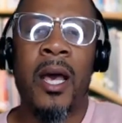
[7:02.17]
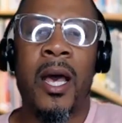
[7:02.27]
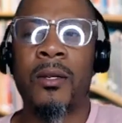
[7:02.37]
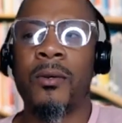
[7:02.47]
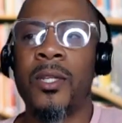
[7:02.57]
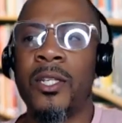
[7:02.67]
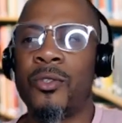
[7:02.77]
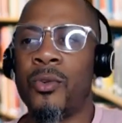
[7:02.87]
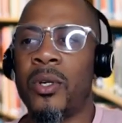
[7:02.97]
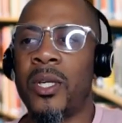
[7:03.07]
I know that
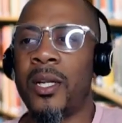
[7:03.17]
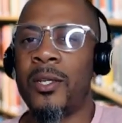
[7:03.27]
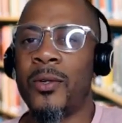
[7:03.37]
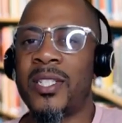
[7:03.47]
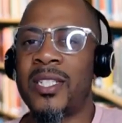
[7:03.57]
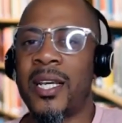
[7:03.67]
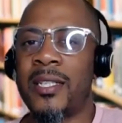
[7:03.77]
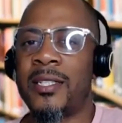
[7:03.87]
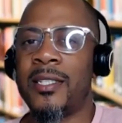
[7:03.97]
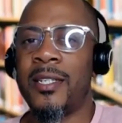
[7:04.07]
you are not in your
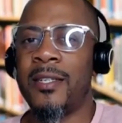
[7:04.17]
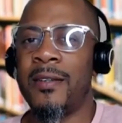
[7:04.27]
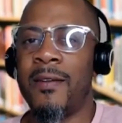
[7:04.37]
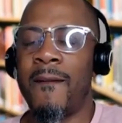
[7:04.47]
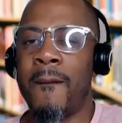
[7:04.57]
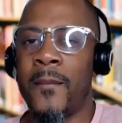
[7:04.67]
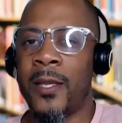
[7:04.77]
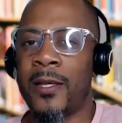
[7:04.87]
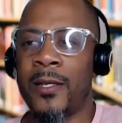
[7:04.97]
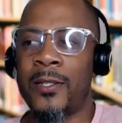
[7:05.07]
assigned seat
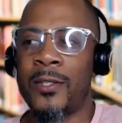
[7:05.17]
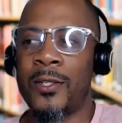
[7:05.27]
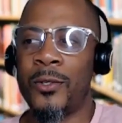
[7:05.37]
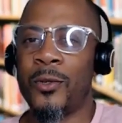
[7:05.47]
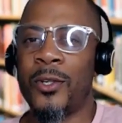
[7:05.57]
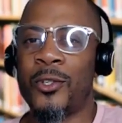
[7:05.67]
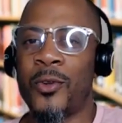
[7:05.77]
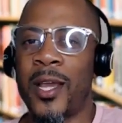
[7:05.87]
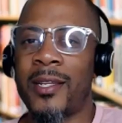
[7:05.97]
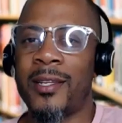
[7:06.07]
because you're
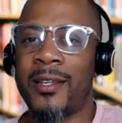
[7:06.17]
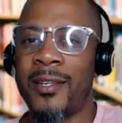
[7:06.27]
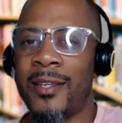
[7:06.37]
distracted